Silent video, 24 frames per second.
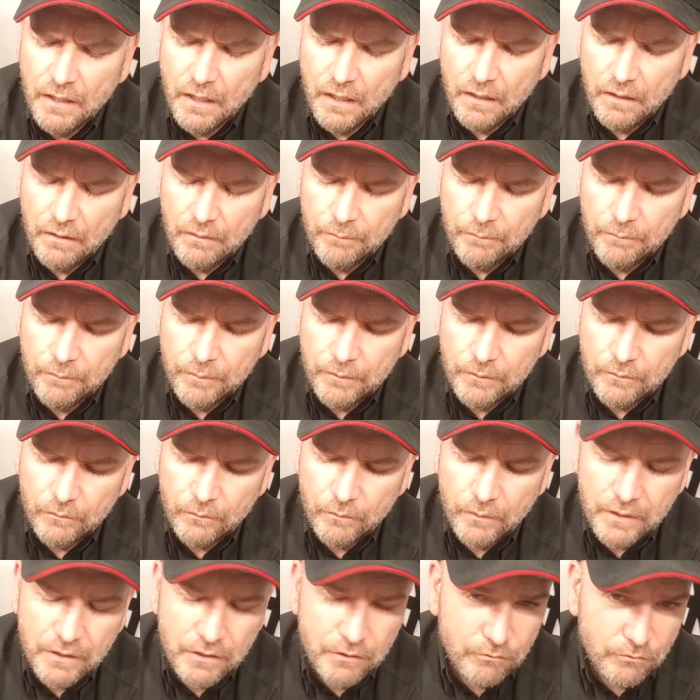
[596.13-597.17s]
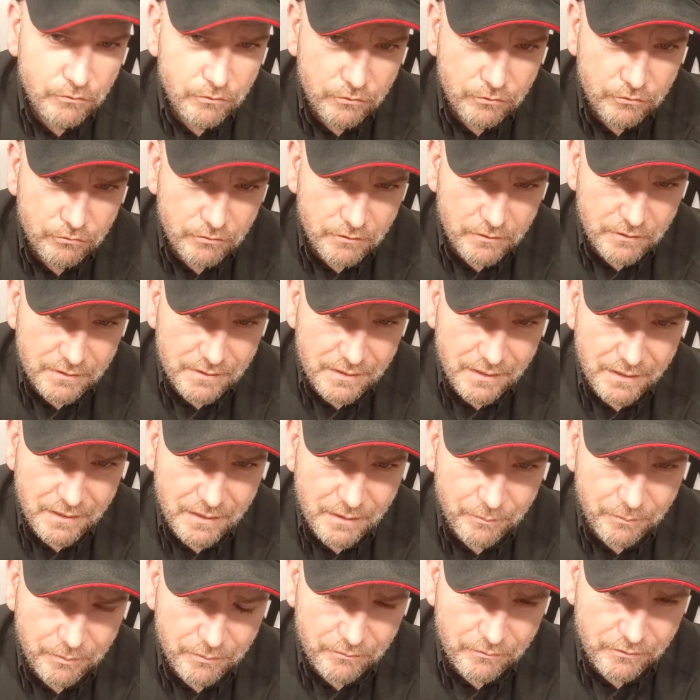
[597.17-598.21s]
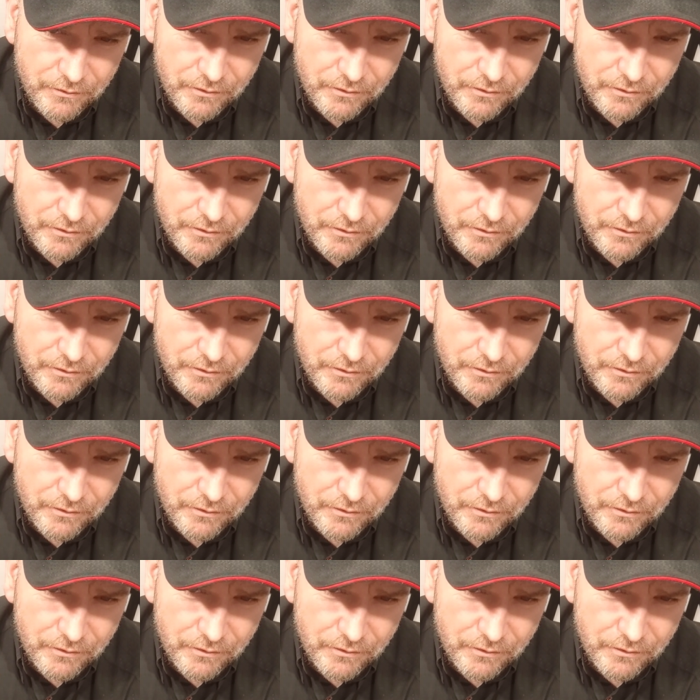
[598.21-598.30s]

But when you're ordering a tip,